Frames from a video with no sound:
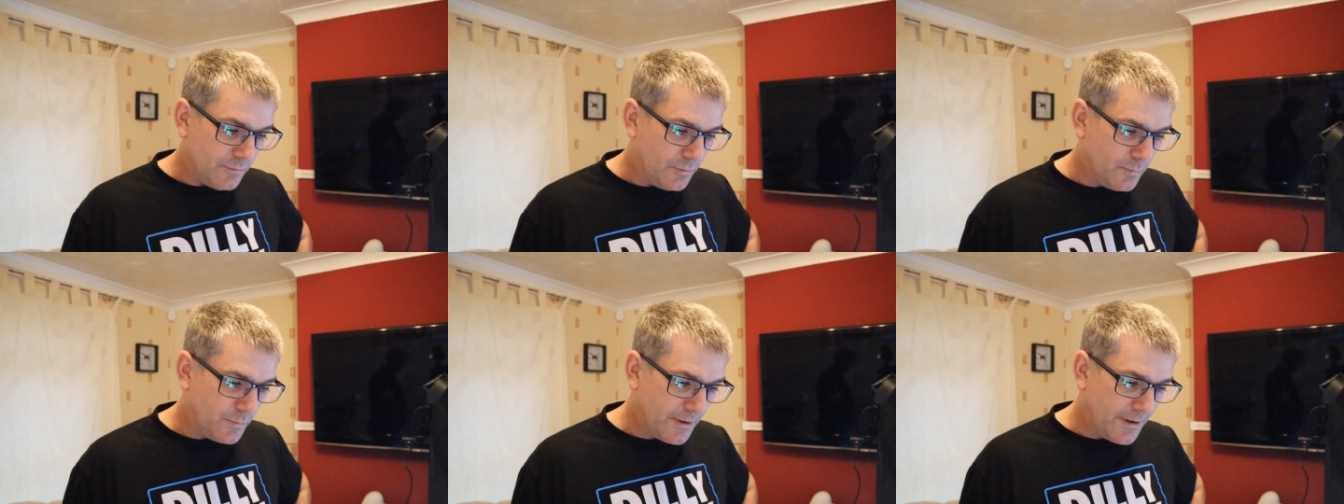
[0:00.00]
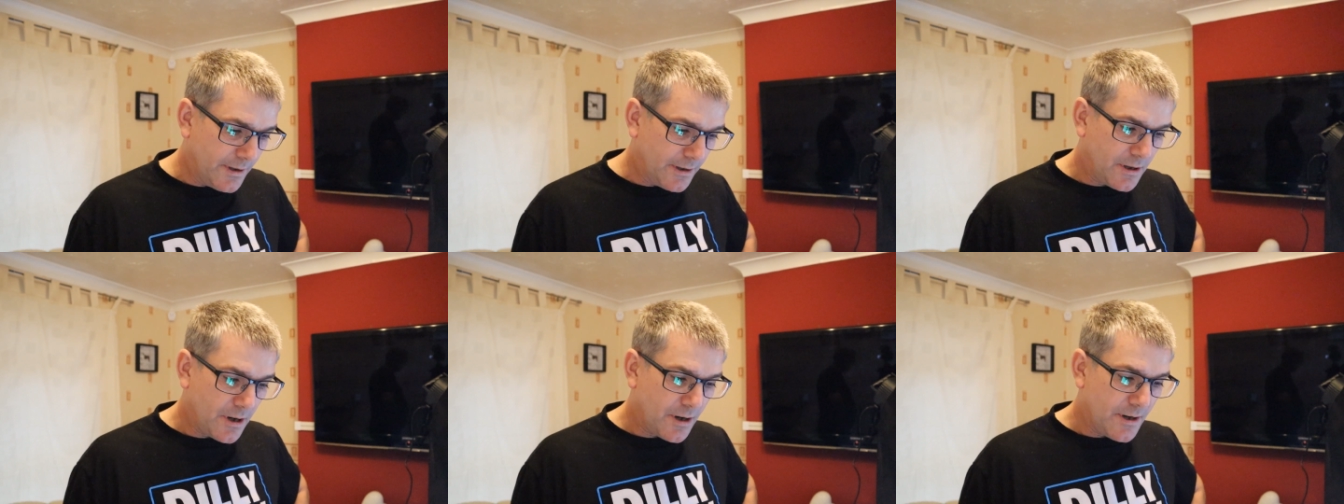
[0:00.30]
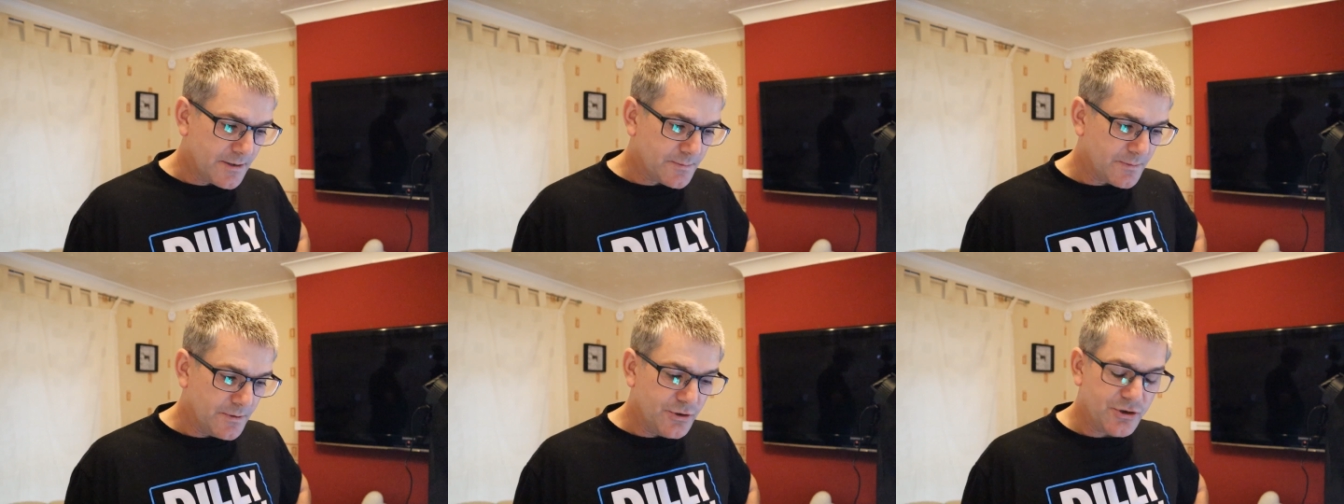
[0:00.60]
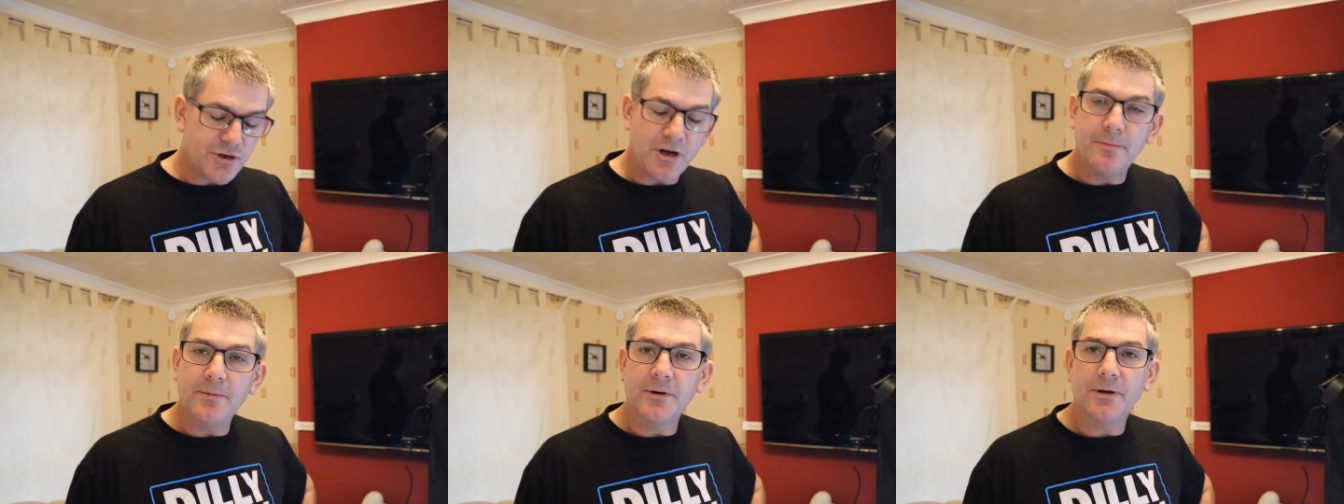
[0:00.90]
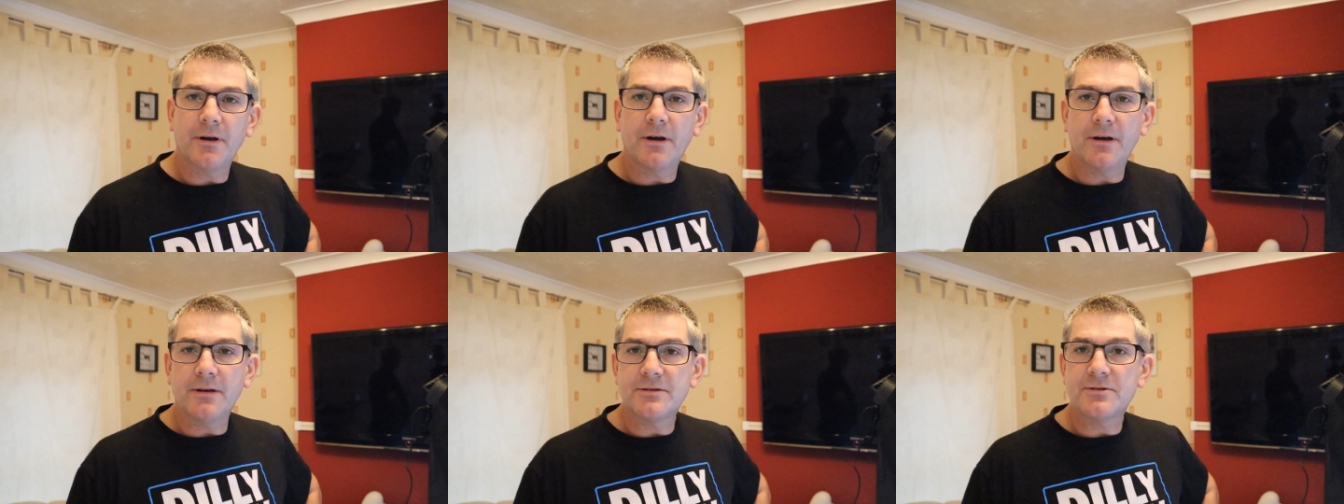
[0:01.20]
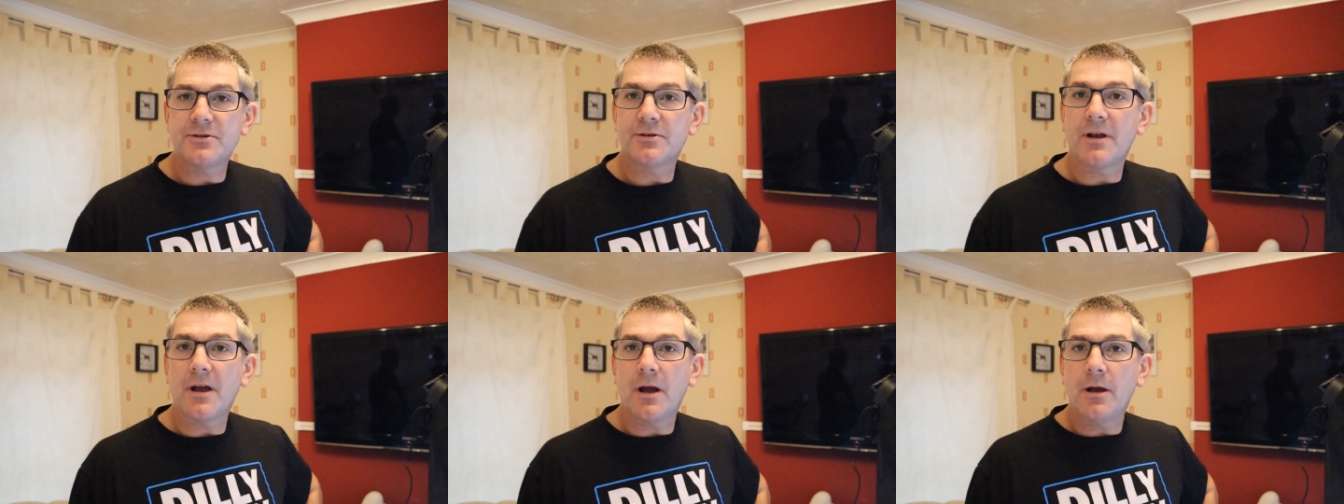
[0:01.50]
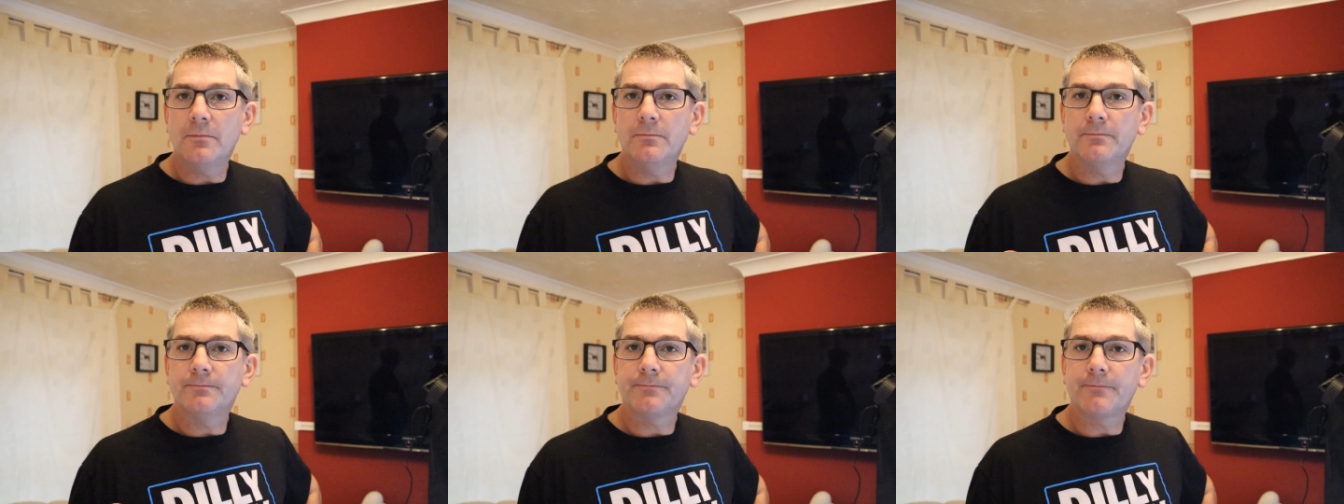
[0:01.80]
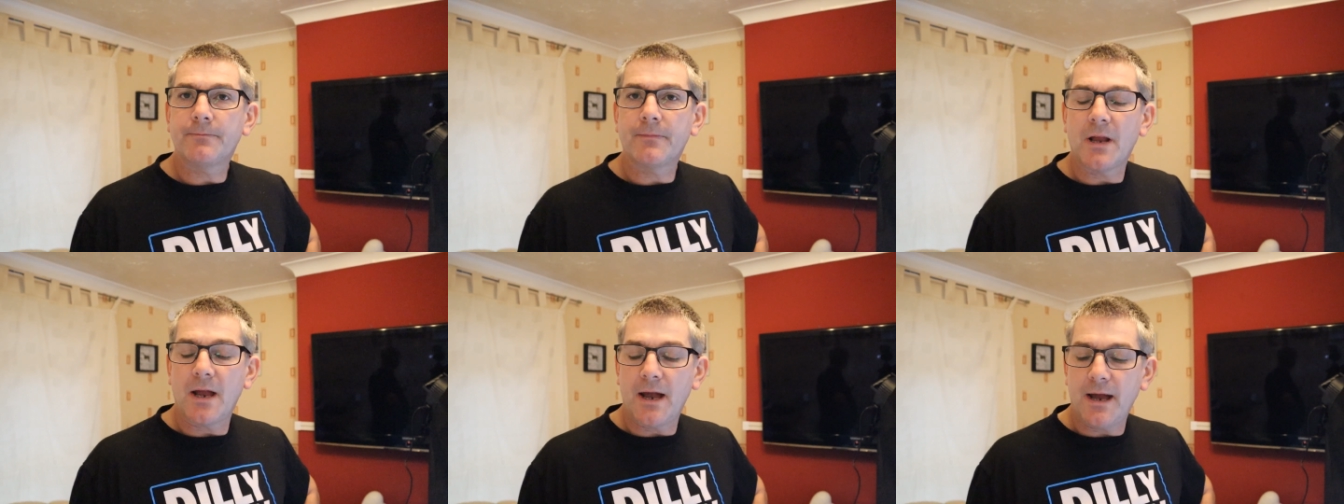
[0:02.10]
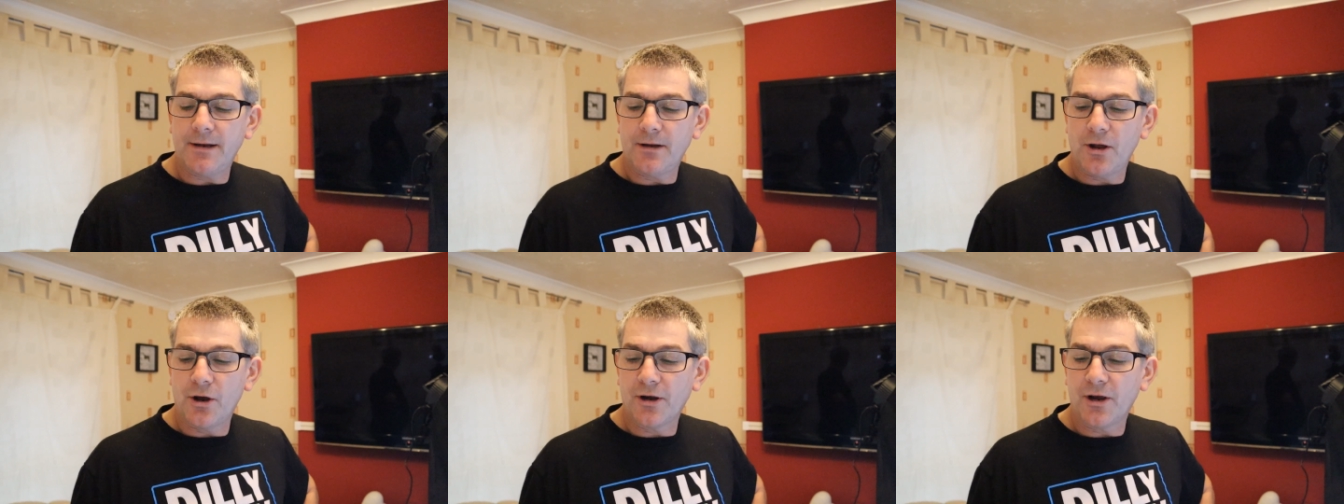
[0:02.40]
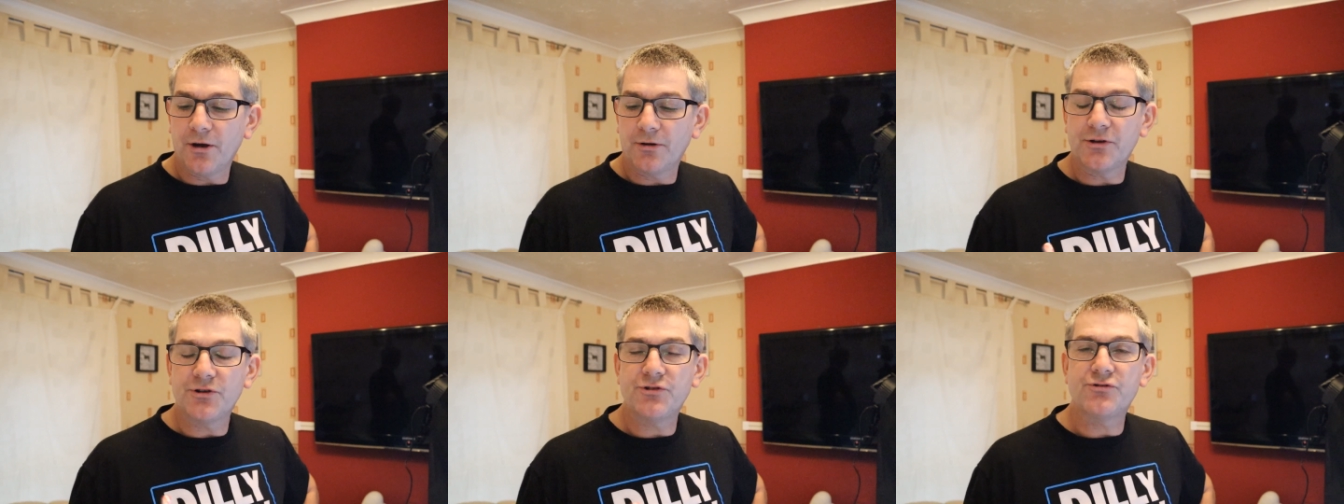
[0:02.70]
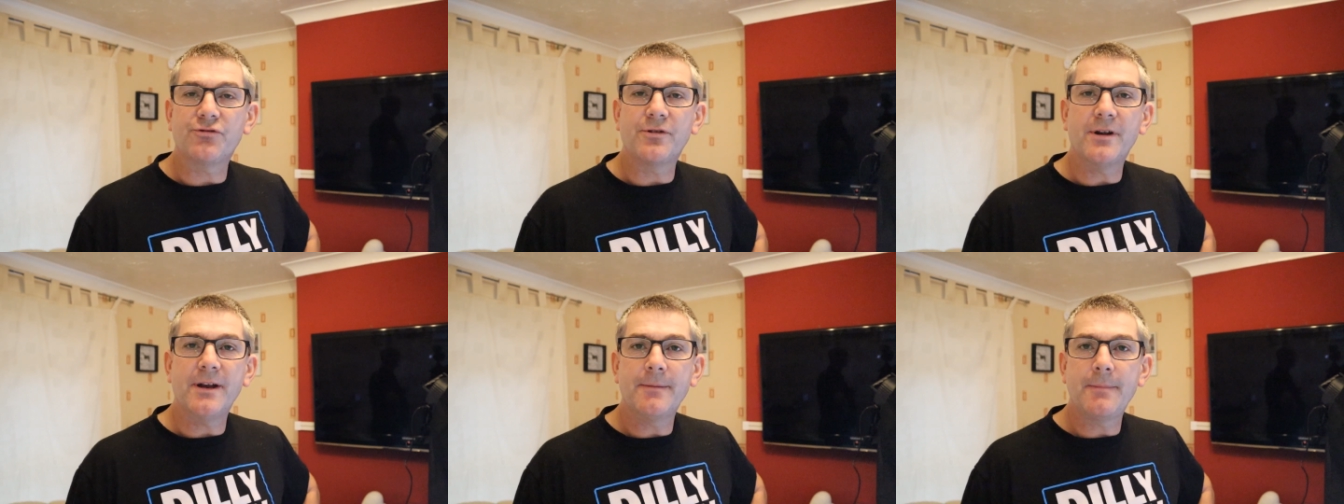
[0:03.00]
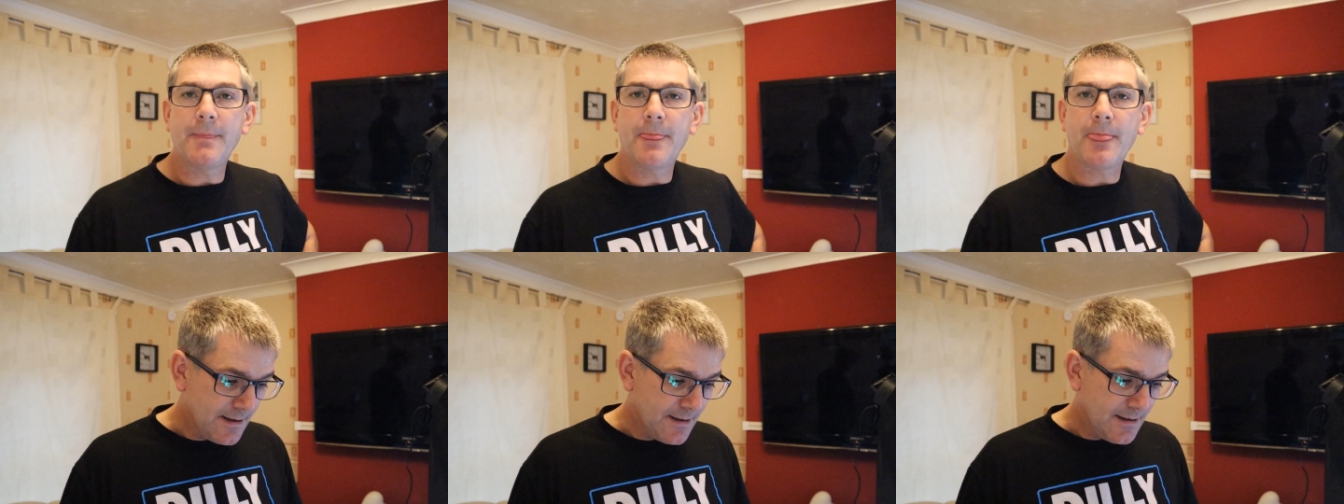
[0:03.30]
or one of the German guys, took it home and hung it on his tree